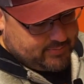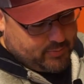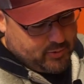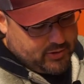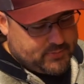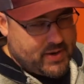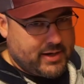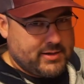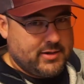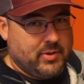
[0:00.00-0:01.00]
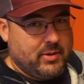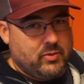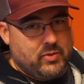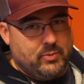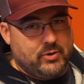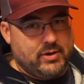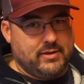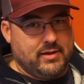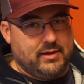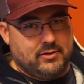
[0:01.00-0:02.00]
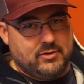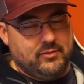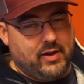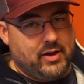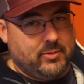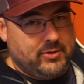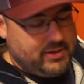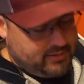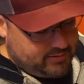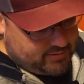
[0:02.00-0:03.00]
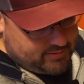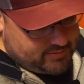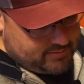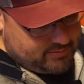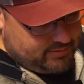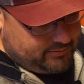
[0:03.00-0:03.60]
one of those pockets that you probably wouldn't want to put anything too valuable in, because